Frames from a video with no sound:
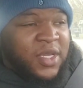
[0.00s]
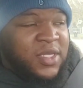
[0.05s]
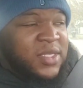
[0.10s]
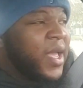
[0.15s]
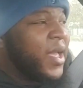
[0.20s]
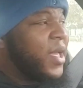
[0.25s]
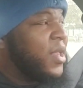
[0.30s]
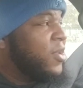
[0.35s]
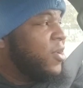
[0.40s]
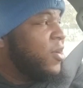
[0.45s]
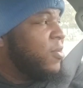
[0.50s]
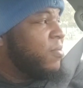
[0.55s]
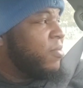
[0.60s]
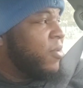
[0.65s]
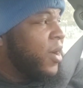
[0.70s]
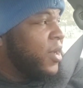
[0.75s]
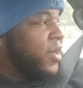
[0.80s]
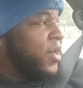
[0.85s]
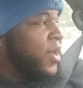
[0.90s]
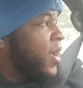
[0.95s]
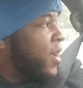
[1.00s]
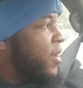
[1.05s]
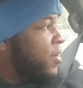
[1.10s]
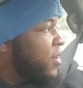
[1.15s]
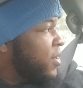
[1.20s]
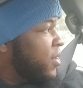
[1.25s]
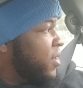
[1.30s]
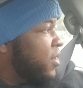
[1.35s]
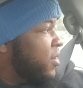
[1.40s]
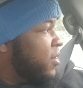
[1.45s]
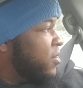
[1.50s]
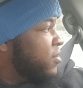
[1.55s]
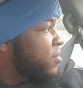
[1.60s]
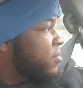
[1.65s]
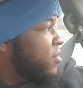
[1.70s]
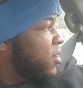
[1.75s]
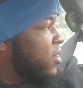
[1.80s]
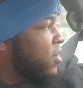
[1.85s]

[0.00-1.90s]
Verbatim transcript: it's like a little breakdown and little,